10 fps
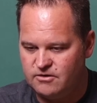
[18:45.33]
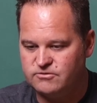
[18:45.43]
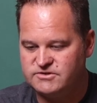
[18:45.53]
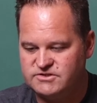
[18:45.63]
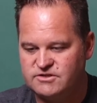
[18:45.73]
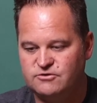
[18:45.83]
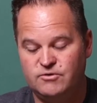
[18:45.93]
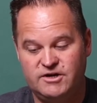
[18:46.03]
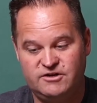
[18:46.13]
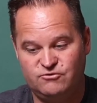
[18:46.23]
Oh, this is the
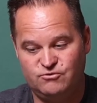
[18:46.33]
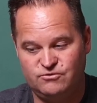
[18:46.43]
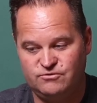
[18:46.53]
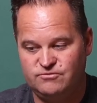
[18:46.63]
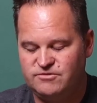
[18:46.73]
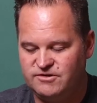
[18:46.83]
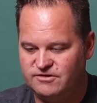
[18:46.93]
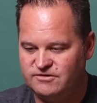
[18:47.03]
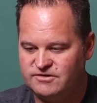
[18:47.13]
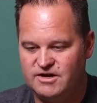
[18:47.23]
new eye control
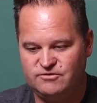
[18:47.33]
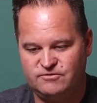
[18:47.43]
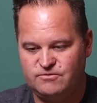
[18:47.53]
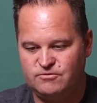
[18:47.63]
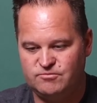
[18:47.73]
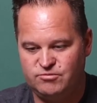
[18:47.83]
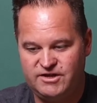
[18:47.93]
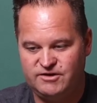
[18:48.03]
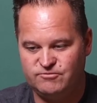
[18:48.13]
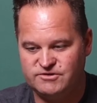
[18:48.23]
thing. I look forward to
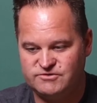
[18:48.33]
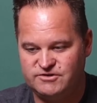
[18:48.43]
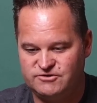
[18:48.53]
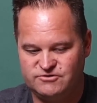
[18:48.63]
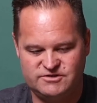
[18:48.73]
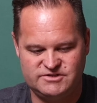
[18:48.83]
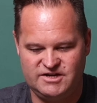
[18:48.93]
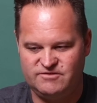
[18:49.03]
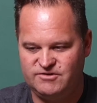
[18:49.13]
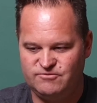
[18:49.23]
playing with this feature because
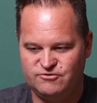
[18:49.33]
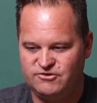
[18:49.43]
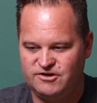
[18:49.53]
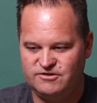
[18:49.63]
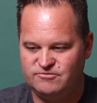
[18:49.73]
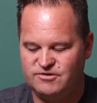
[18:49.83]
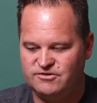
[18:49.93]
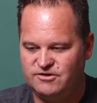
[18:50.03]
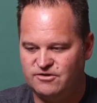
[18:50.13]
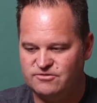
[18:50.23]
I haven't ever tried it
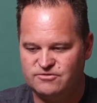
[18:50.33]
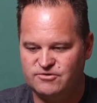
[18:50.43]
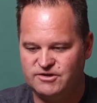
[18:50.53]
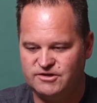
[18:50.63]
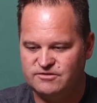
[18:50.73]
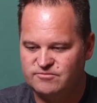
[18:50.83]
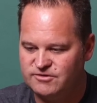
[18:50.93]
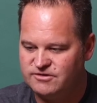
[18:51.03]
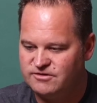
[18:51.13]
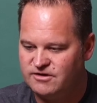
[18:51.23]
on the R3.
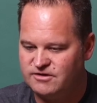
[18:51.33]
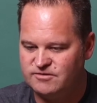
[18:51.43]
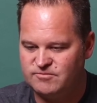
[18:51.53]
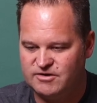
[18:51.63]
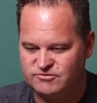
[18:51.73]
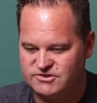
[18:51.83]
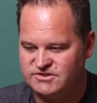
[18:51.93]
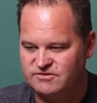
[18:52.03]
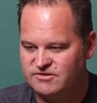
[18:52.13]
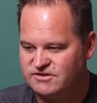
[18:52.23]
But, I would
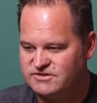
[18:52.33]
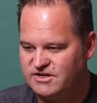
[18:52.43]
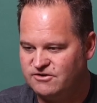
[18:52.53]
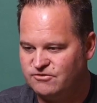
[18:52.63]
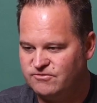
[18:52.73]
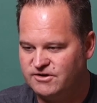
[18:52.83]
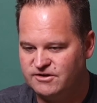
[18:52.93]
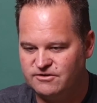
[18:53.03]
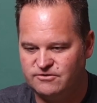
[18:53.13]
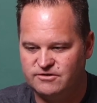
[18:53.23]
just leave that standard for
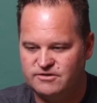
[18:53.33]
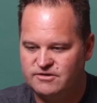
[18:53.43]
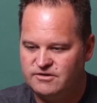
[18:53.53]
now.